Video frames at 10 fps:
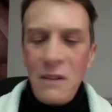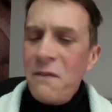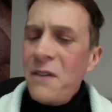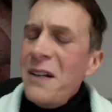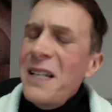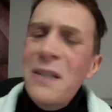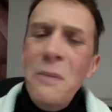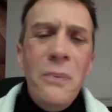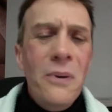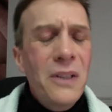Very
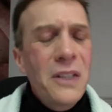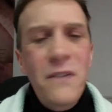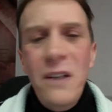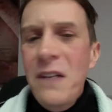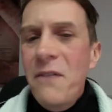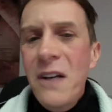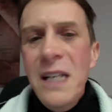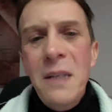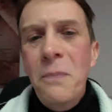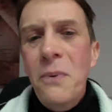simple. It's a very, very
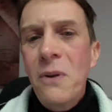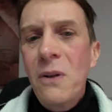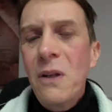simple